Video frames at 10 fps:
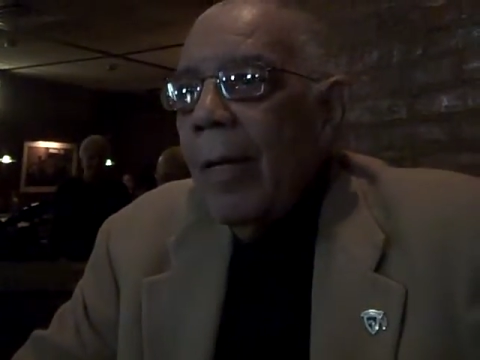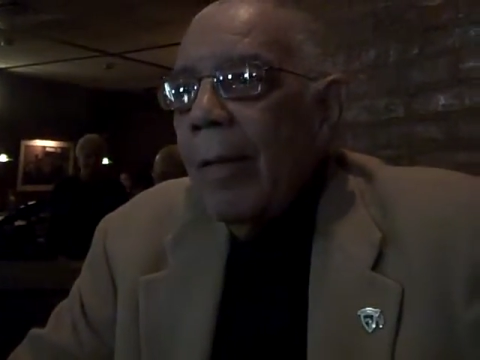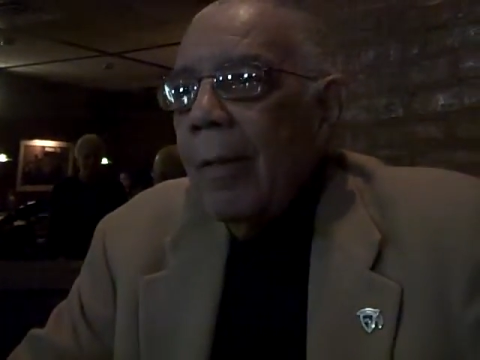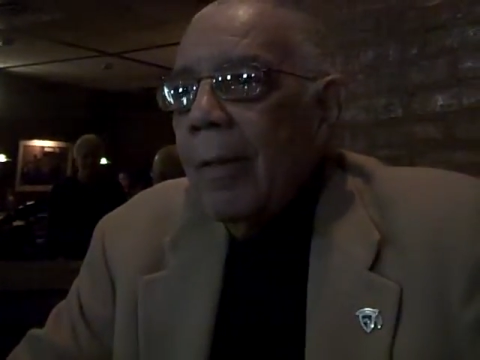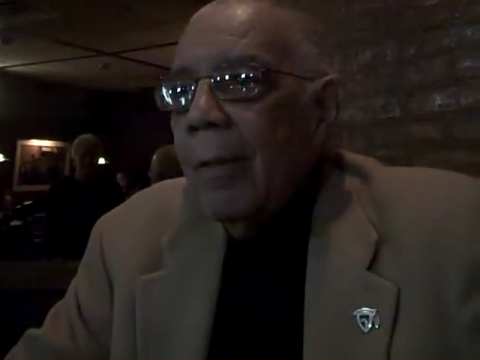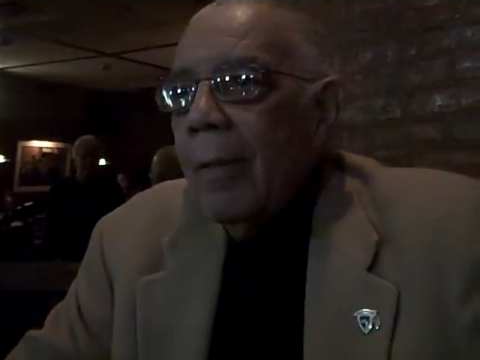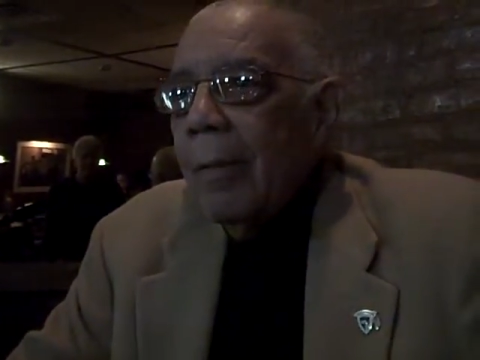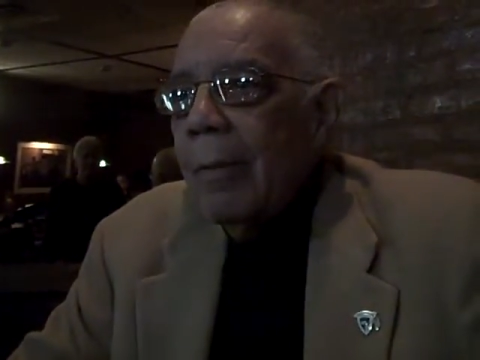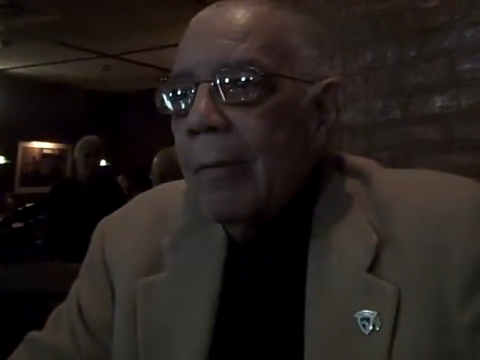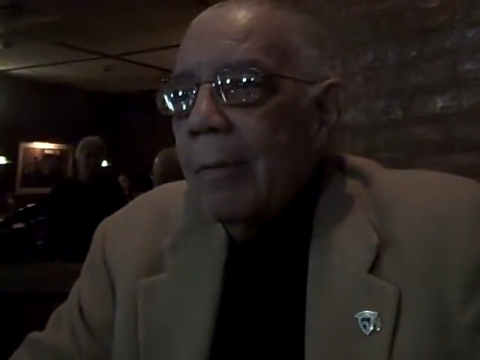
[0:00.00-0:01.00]
And
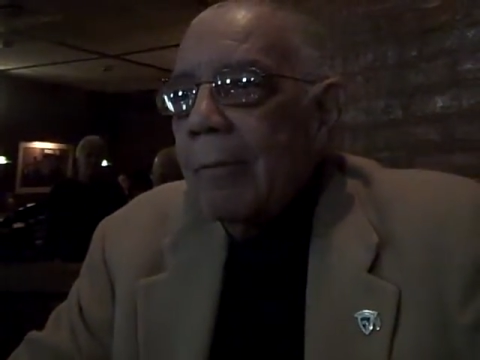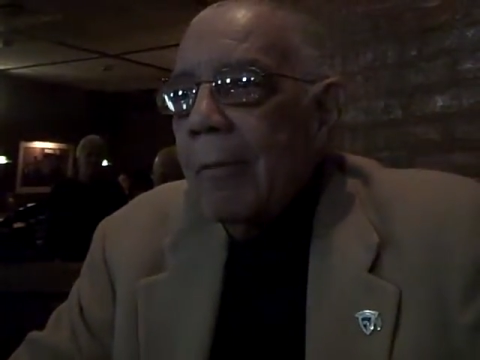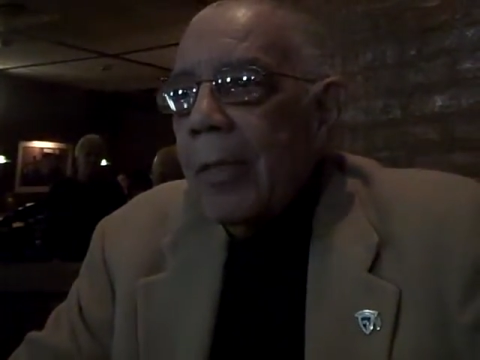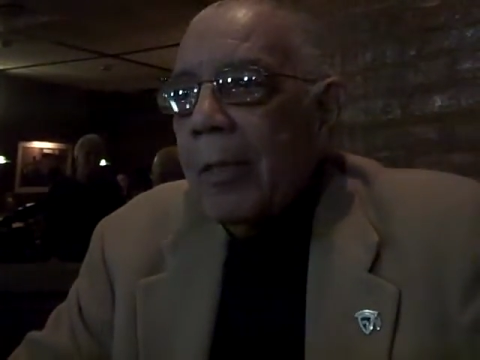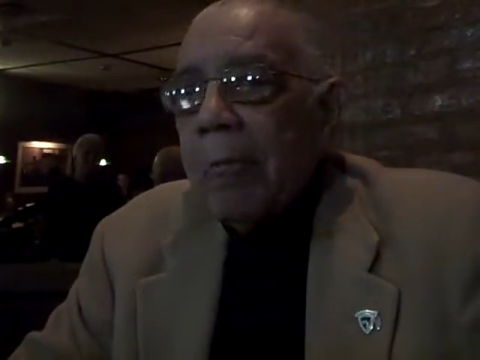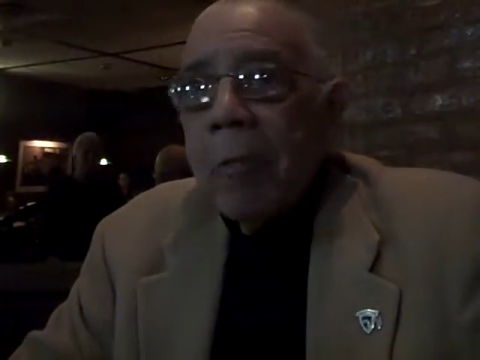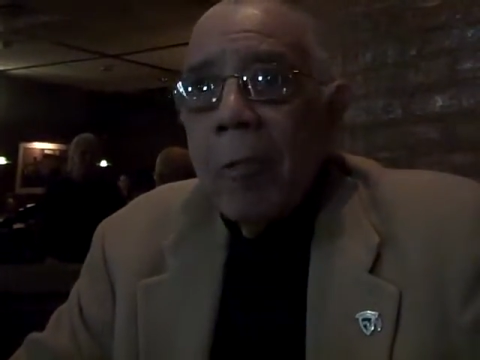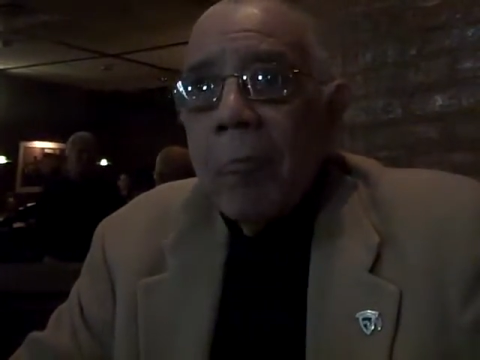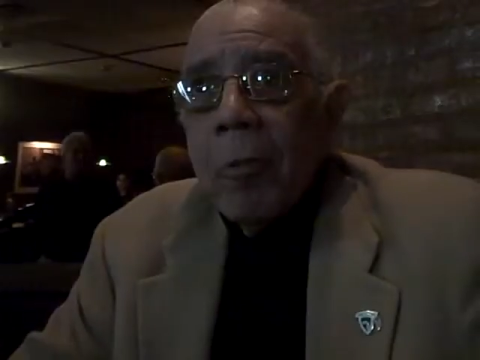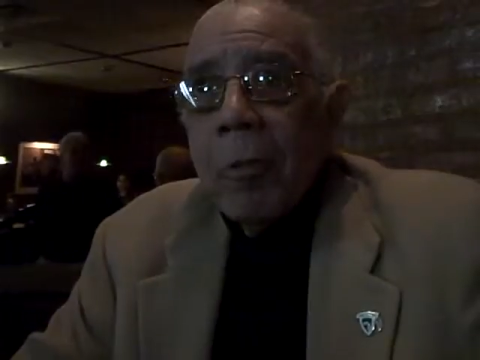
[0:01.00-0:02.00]
when the
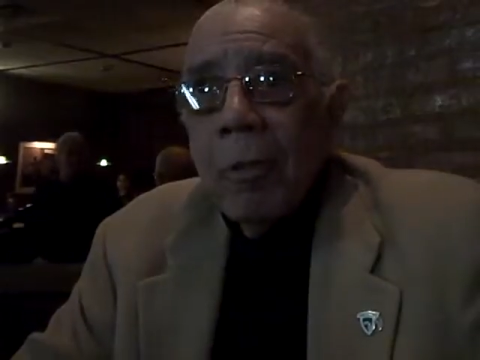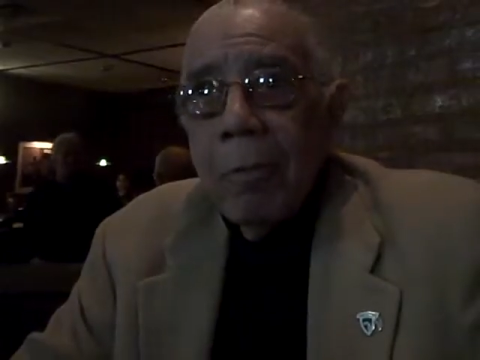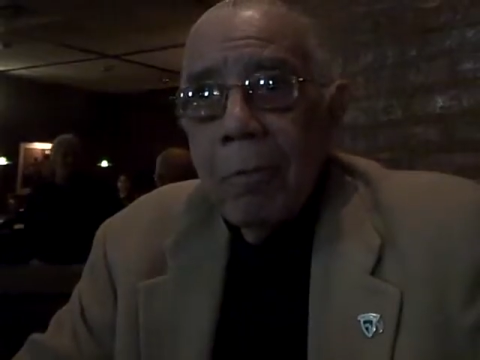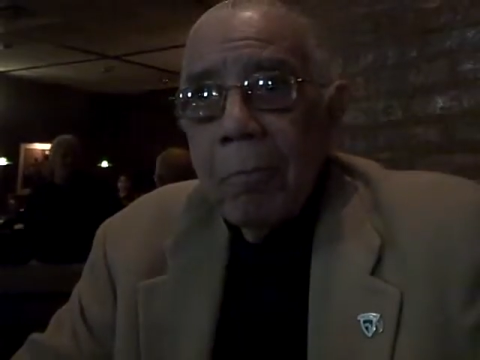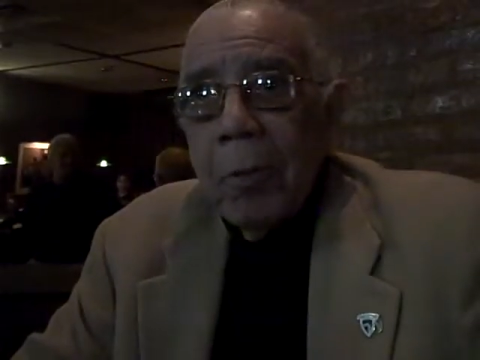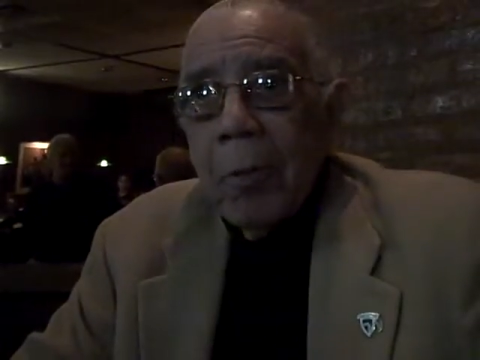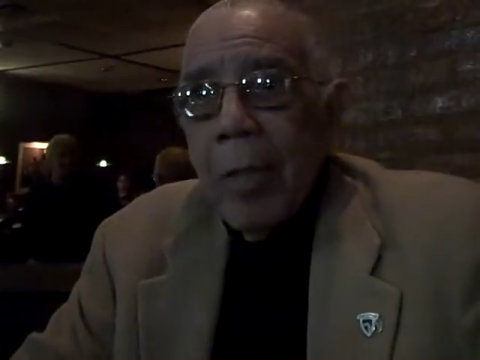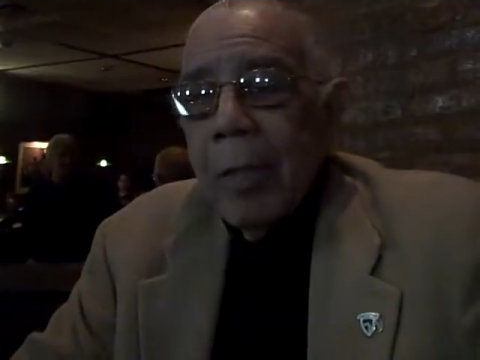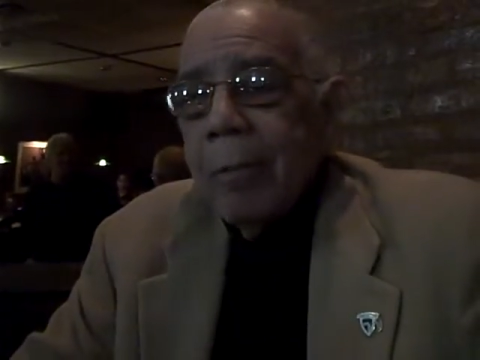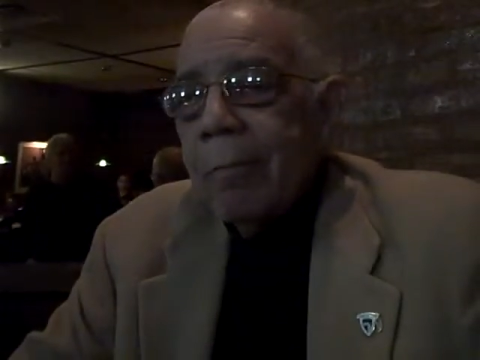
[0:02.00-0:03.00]
Korean War
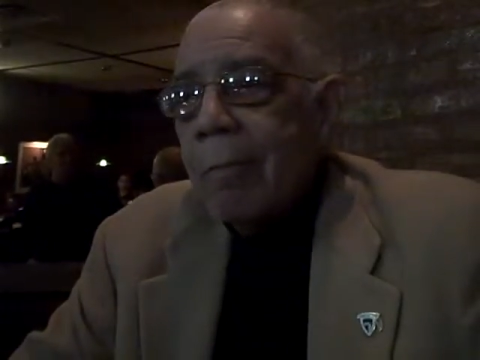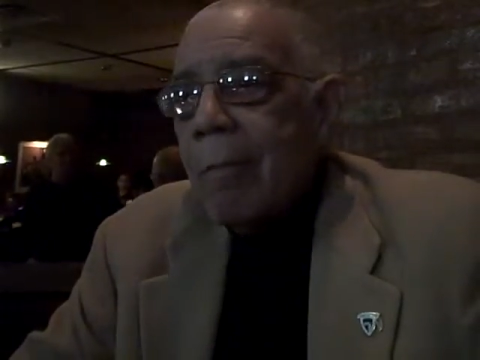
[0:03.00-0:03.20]
broke out,